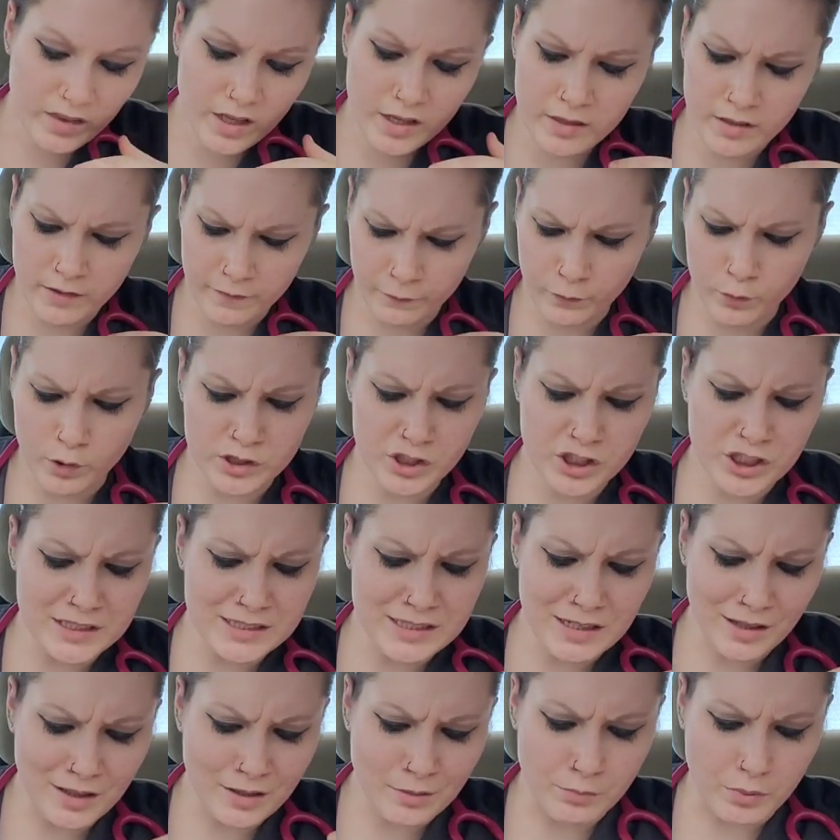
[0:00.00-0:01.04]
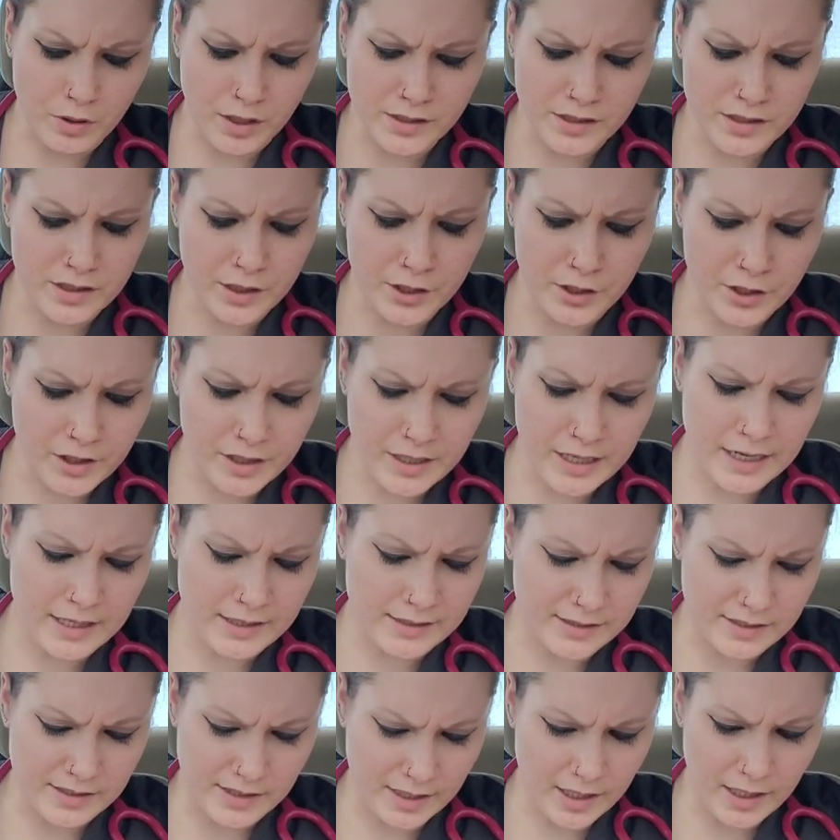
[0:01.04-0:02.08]
The fortune telling bloodsucker
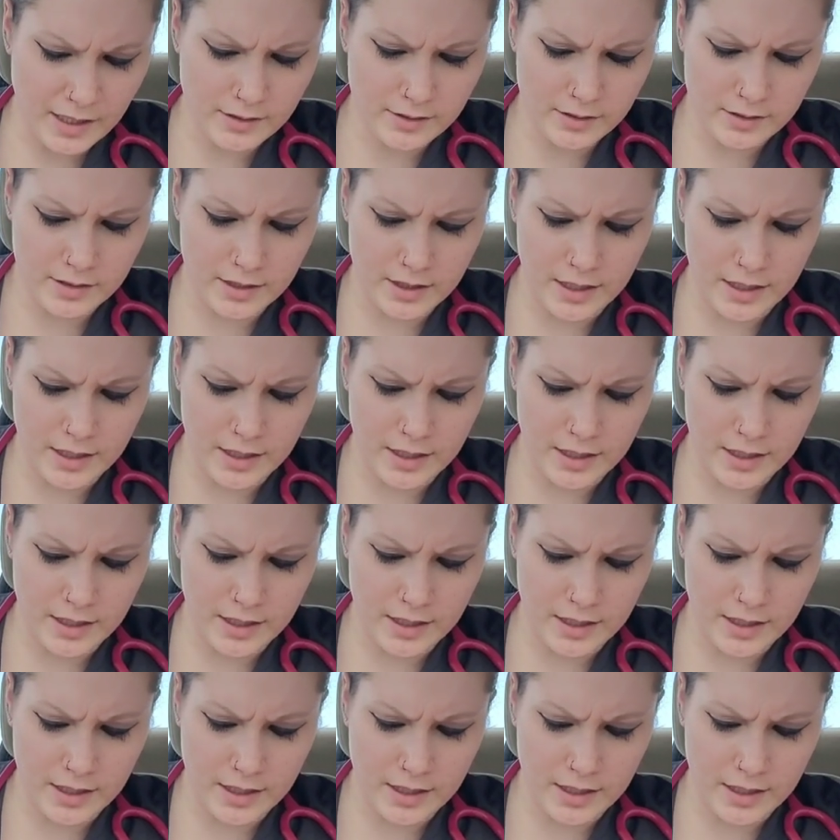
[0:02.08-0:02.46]
can't see us?